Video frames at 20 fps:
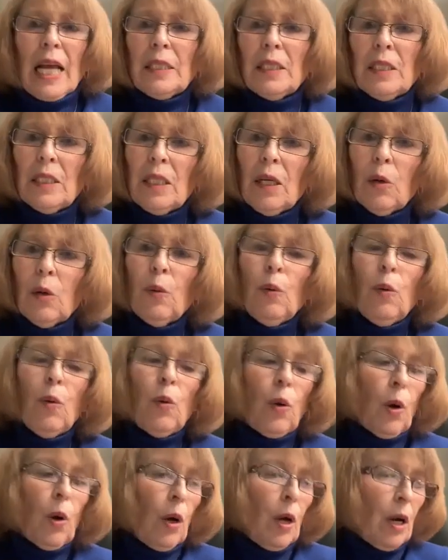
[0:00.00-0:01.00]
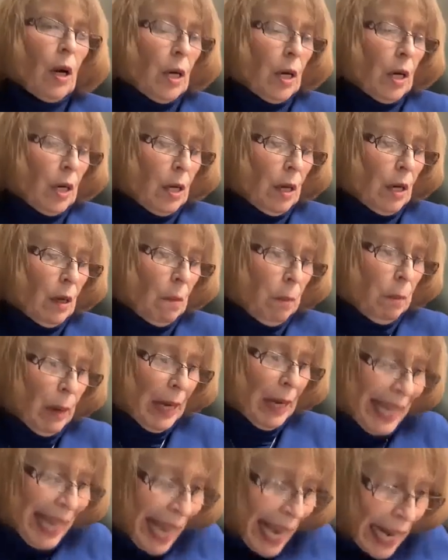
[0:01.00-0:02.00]
so
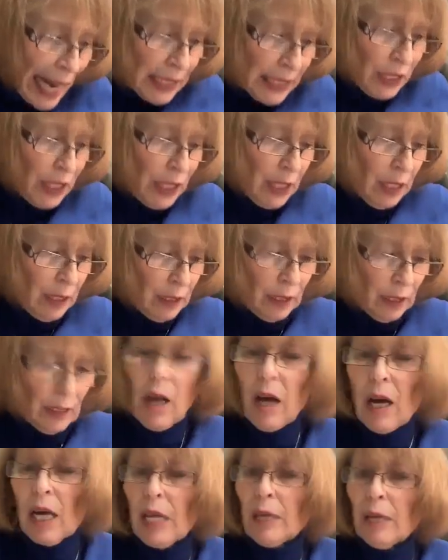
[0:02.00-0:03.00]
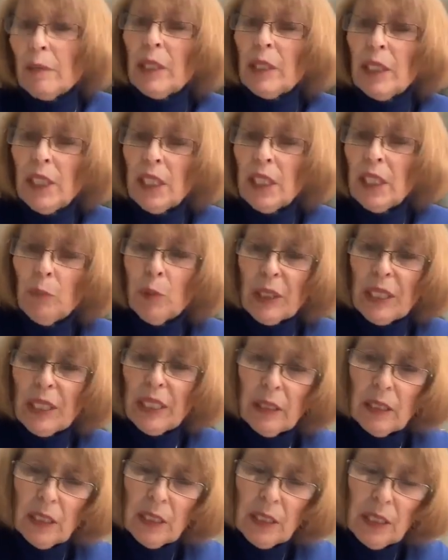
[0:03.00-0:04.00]
by catching Lyme and the tick-borne
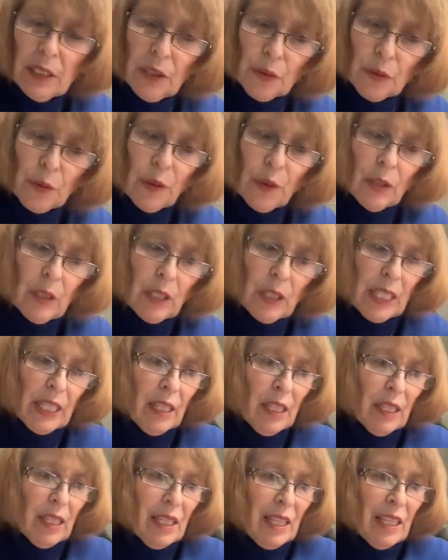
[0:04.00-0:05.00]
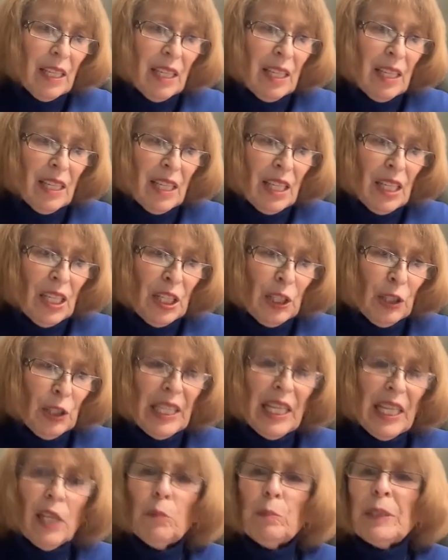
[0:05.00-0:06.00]
illnesses early, you
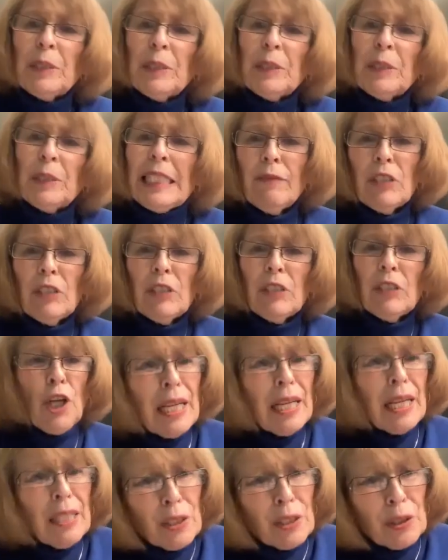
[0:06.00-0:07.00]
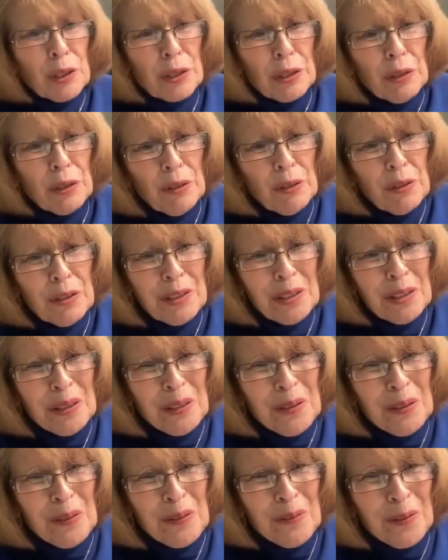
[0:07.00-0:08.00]
can help save a childhood
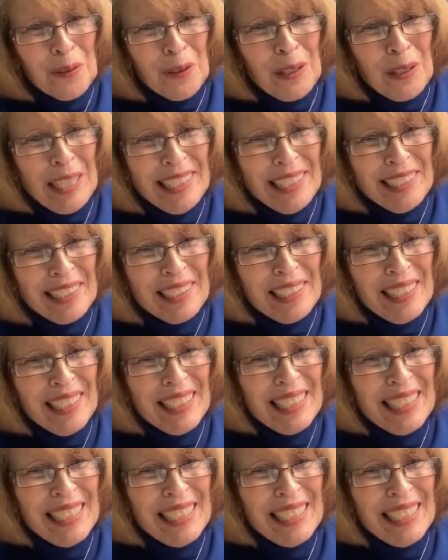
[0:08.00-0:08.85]
or a kid.